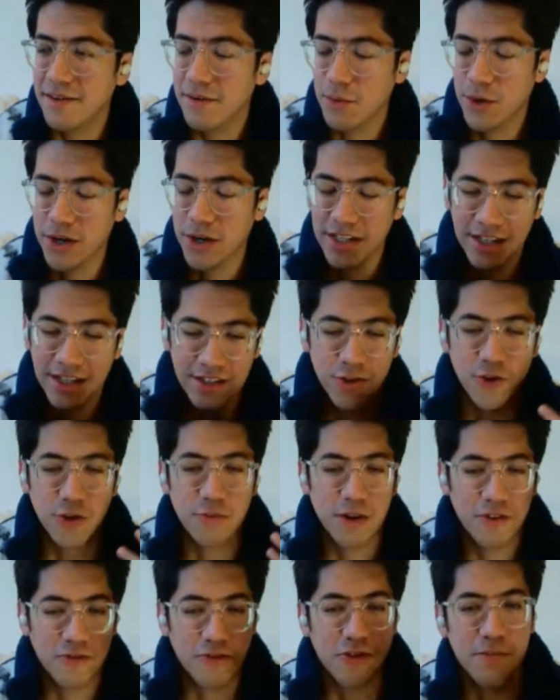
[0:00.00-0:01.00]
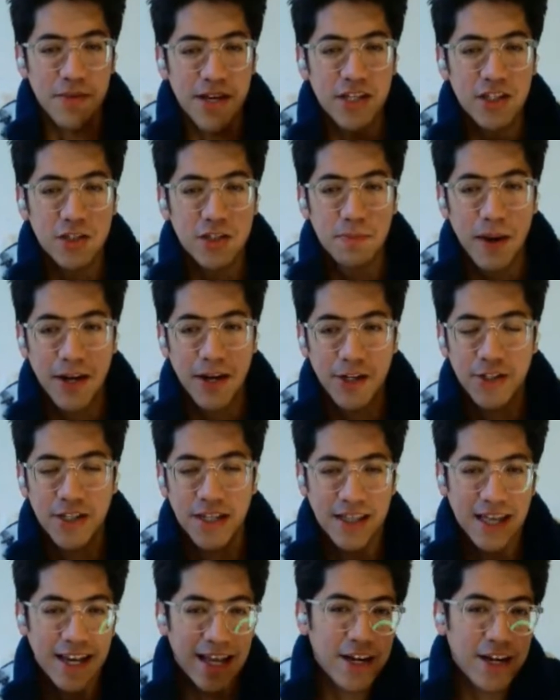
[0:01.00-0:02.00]
word that is normal for me in Spanish,
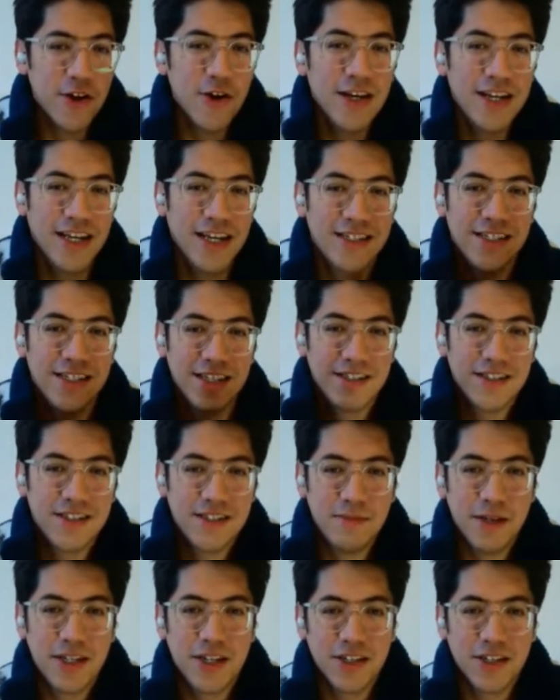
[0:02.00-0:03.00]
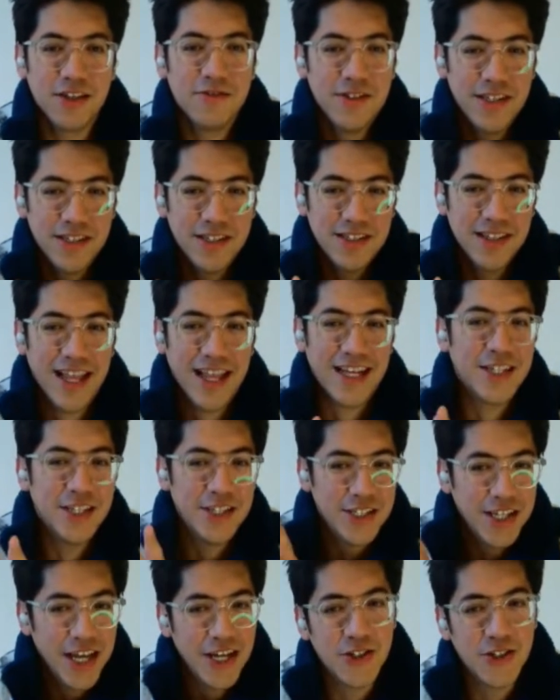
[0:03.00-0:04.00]
that I know it exists because of this
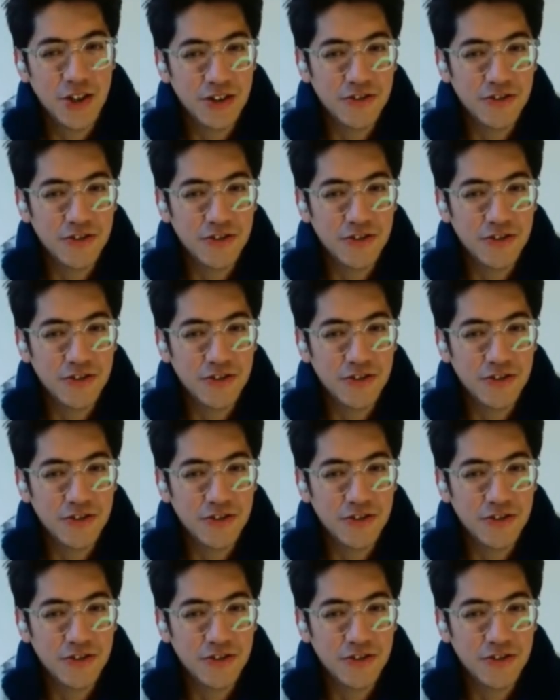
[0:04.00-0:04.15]
Latinization